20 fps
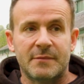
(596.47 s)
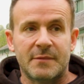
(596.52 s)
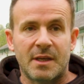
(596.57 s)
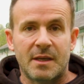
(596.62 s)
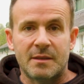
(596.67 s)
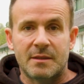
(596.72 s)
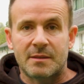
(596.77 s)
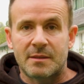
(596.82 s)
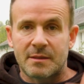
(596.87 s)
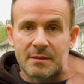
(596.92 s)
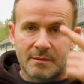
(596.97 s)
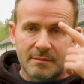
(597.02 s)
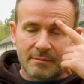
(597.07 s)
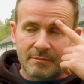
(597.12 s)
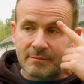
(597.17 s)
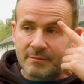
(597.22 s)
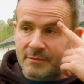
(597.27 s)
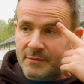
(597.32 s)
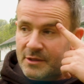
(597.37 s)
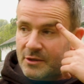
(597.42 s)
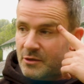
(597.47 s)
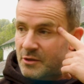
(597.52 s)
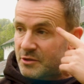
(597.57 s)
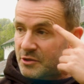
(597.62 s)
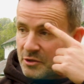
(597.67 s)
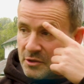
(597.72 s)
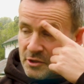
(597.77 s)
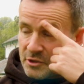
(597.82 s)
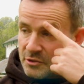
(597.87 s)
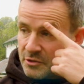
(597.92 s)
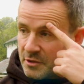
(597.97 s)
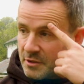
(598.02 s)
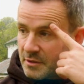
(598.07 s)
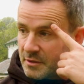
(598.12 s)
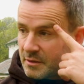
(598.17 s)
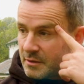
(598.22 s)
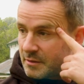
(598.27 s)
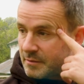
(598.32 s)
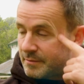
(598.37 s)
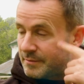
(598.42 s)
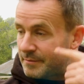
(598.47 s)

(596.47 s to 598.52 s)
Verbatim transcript: That's God's honest truth.